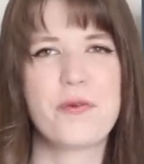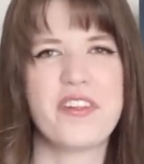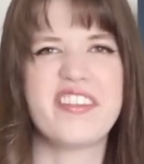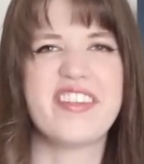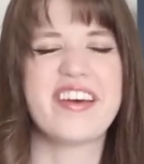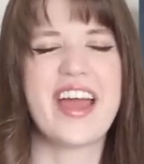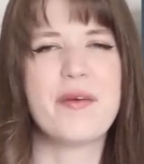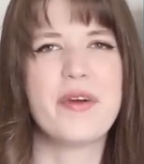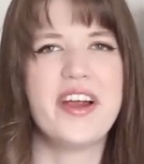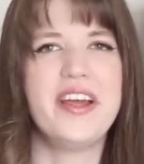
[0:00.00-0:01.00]
For this look, I
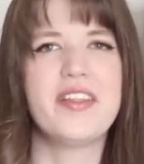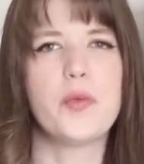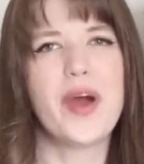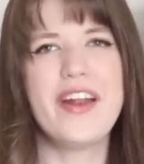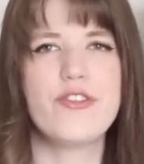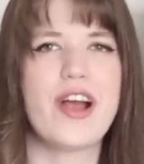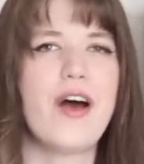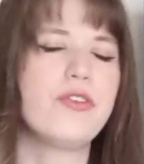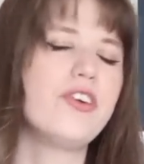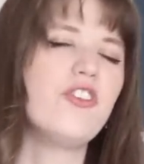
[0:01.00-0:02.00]
am wearing the white
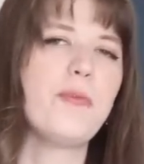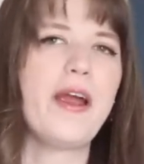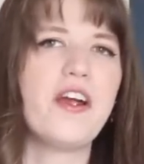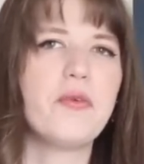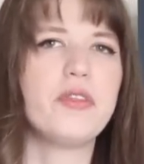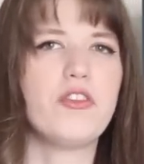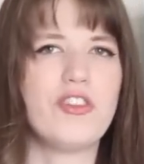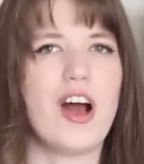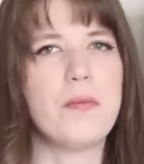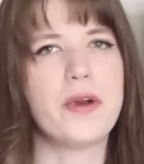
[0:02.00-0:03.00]
trousers paired with the
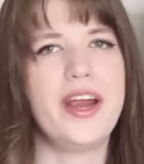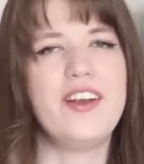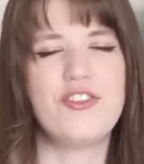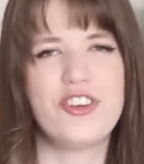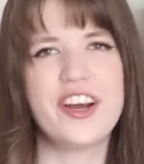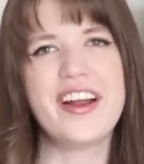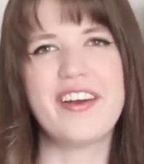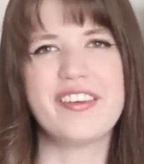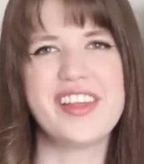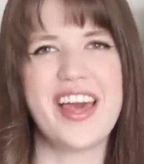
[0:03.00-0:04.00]
chambray shirt. I
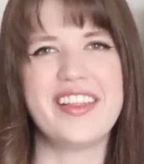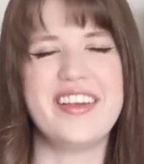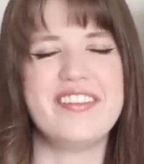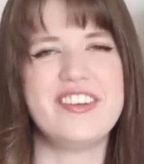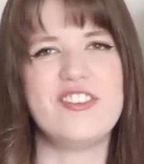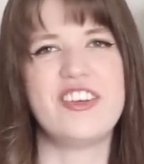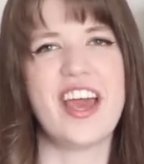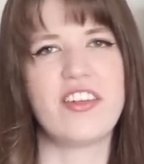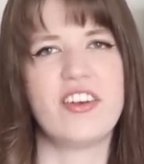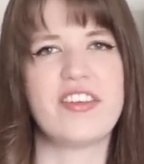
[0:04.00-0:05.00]
really like these two
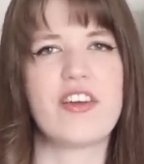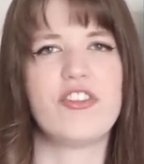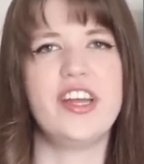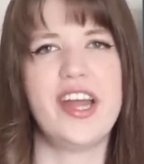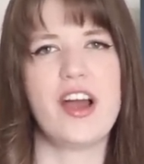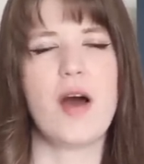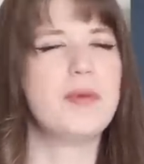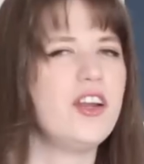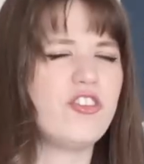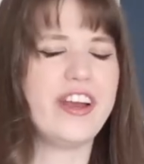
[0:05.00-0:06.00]
together. It's actually a combination
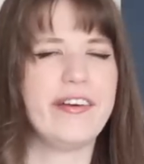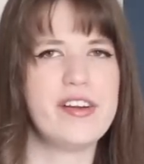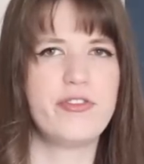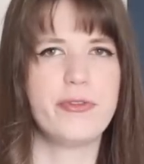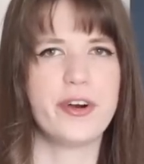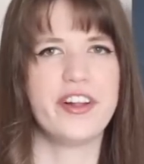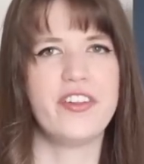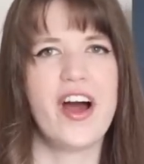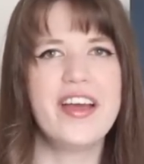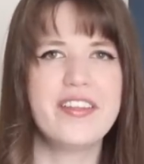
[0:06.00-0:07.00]
combination I reach for a
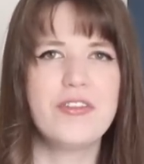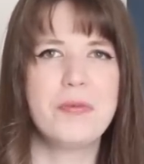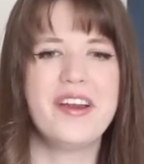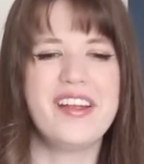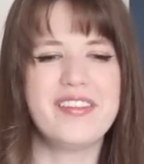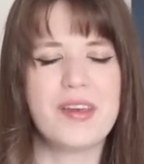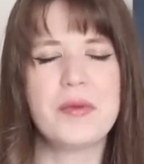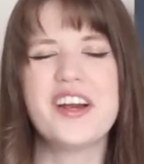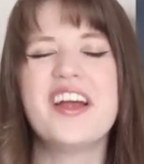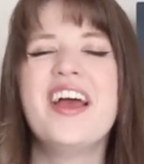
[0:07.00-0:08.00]
lot in the spring and
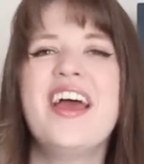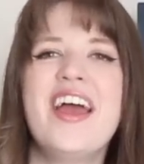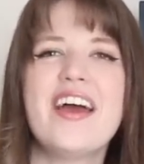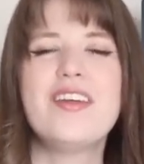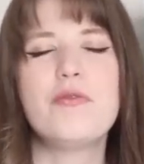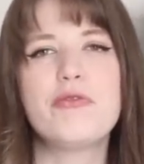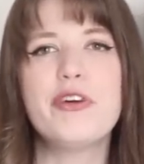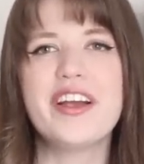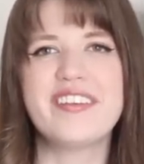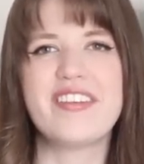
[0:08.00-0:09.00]
summer. And then
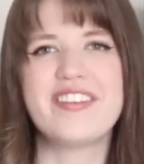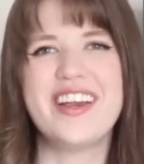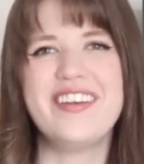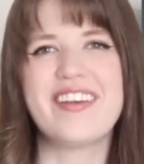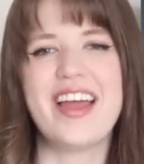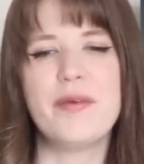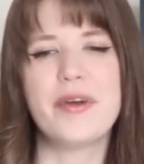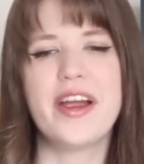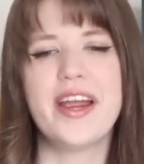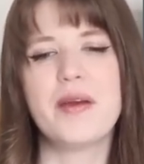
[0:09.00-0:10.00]
for accessories, I am
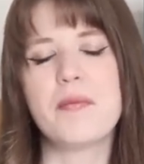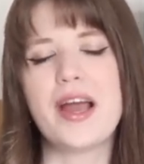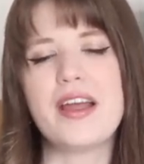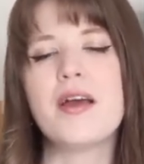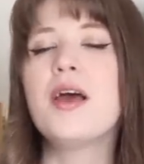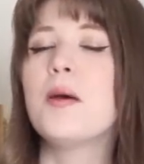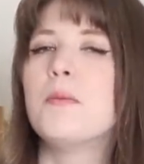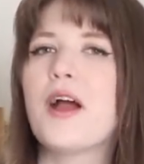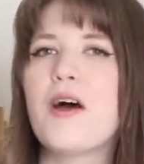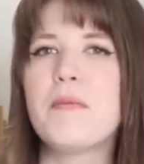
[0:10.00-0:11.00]
wearing my
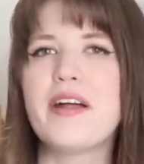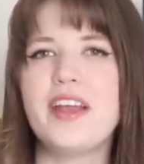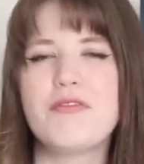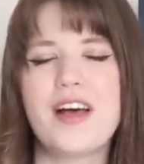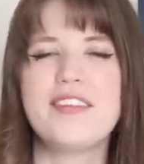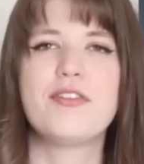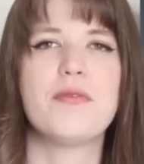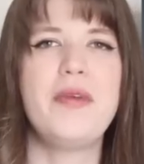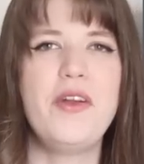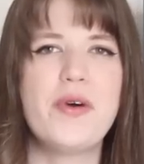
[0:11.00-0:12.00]
brown ballet flats
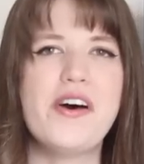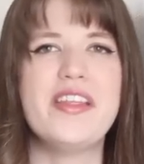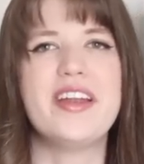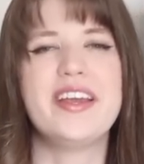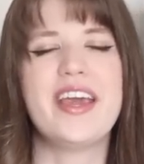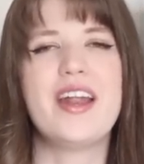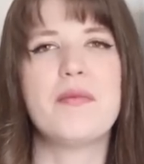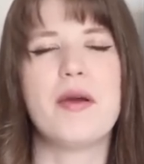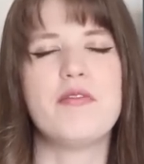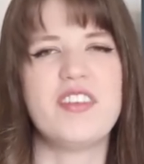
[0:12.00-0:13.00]
from Madewell and then
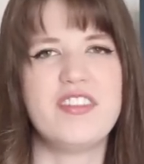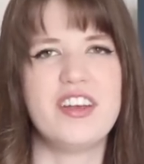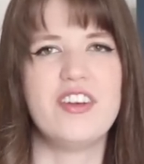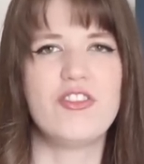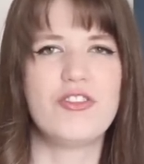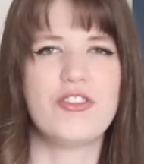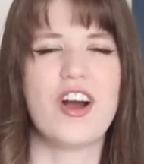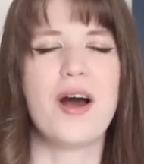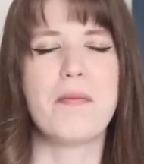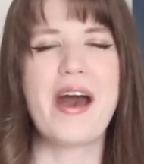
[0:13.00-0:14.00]
again my vintage
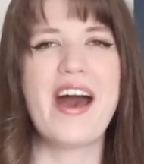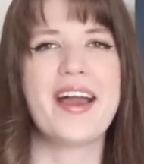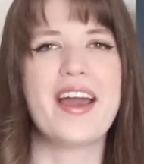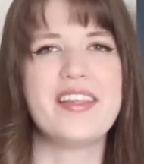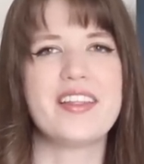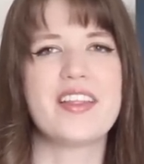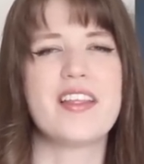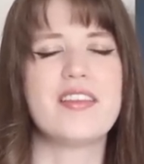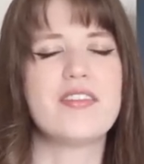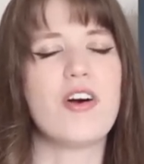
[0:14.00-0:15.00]
straw bag. I think
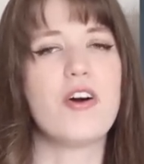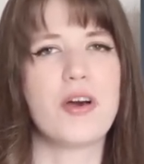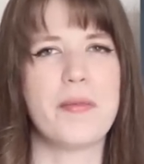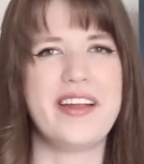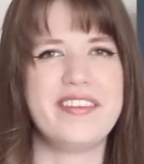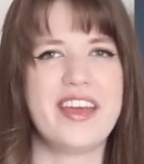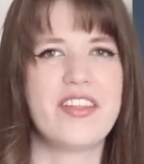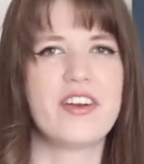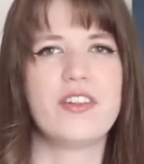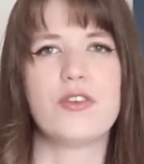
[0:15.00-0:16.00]
that this all combined
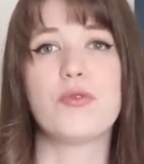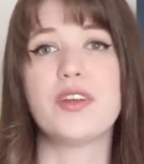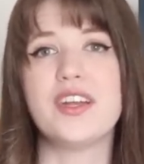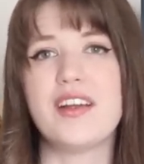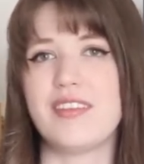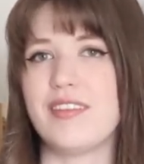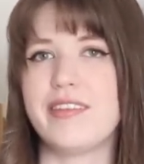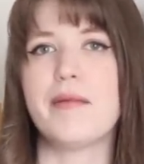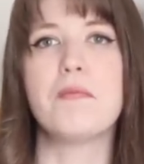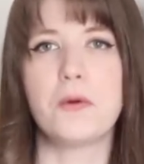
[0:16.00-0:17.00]
together looks really nice and
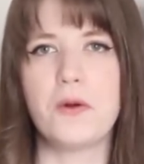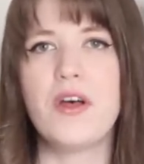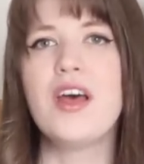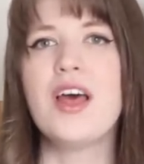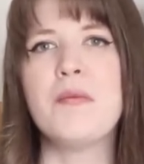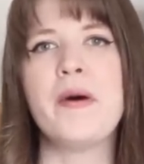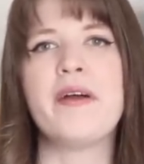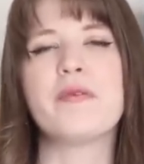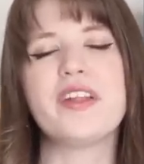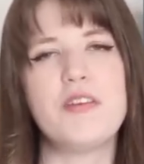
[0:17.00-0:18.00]
simple
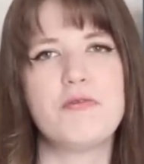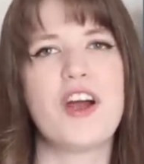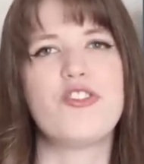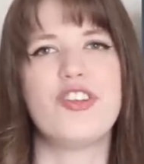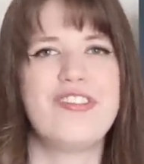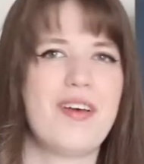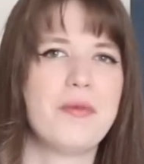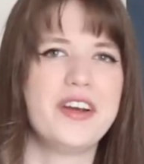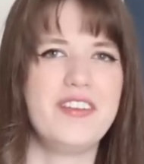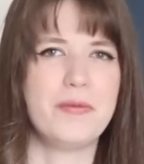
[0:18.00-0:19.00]
but really fresh and
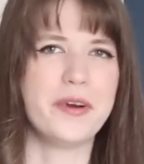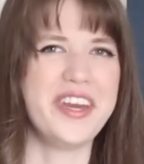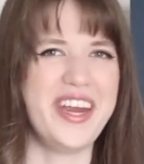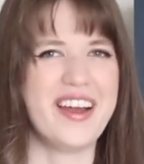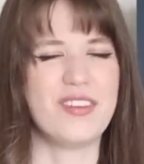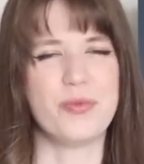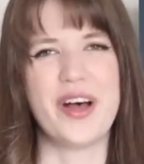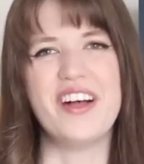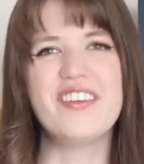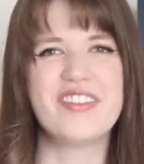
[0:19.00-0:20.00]
summery springy as
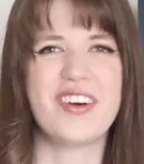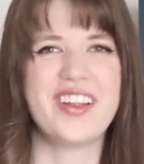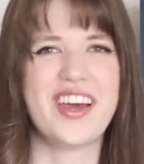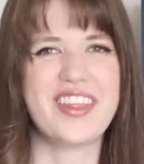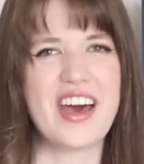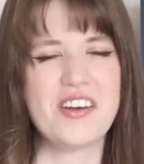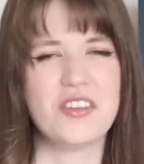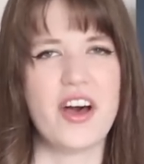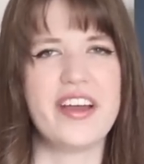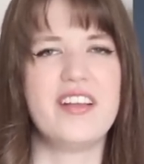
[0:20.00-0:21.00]
well so I like that a
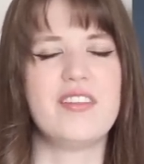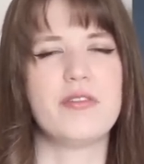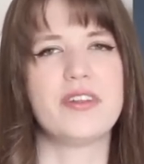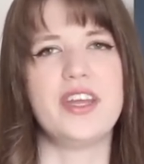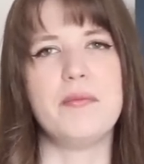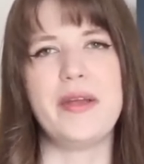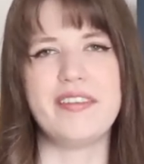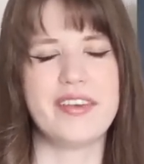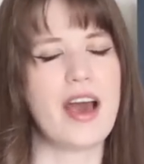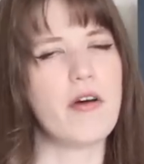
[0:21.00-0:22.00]
lot. It's a really
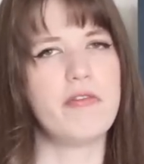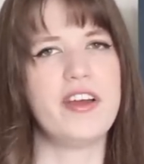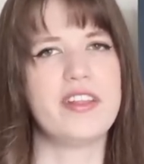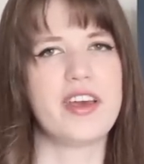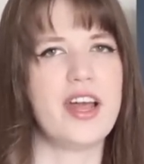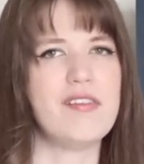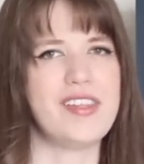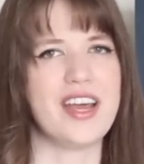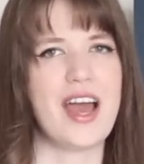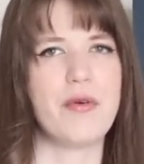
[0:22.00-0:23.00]
basic outfit and the kind of
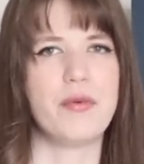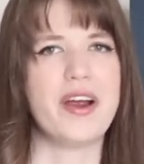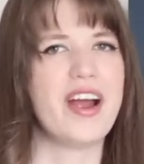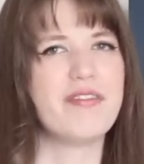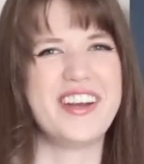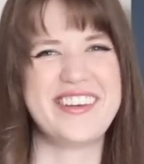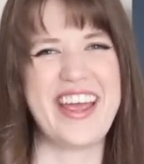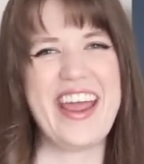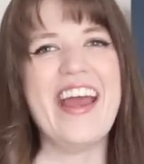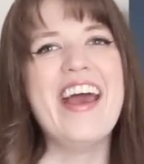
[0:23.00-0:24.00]
thing I would wear every
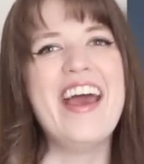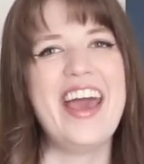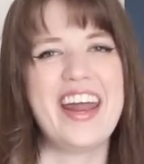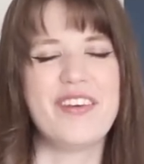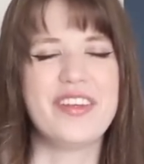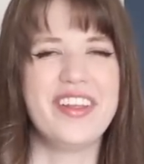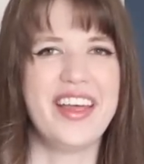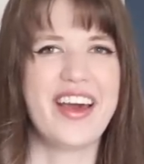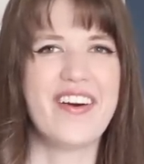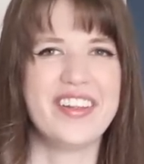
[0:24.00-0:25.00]
day and I really
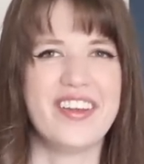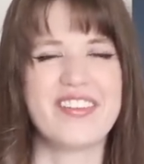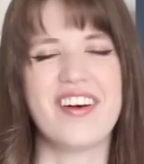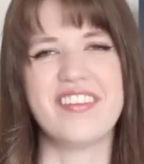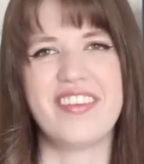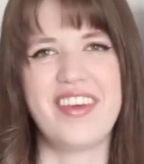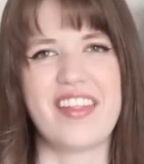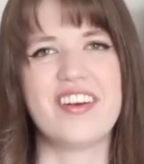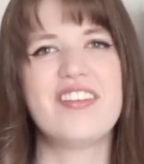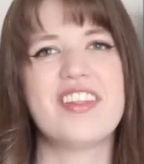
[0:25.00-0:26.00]
like how it looks all
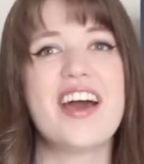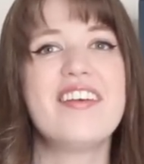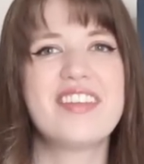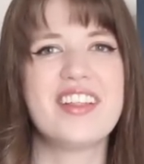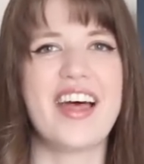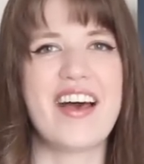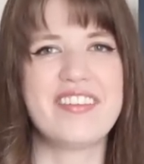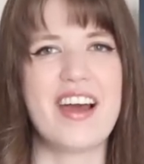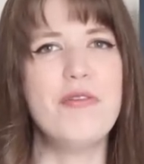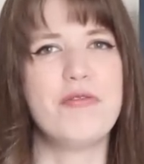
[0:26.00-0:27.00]
together so that is the
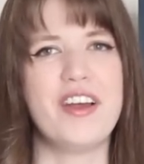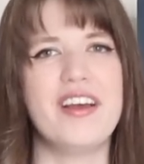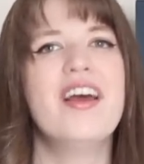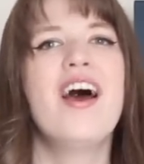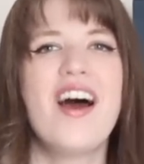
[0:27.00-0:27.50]
last outfit.